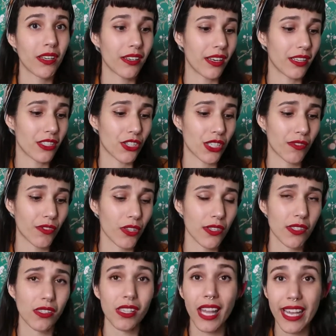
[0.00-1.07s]
It, it just
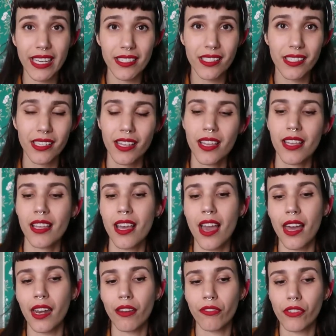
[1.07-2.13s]
feels light
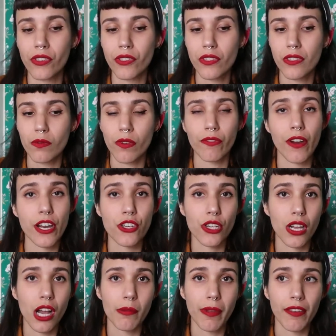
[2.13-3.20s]
and it feels
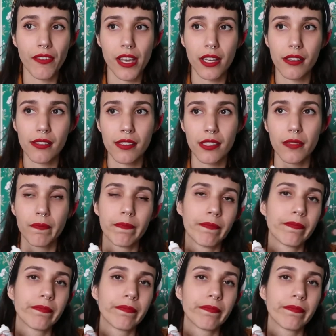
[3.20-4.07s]
refreshing on my face.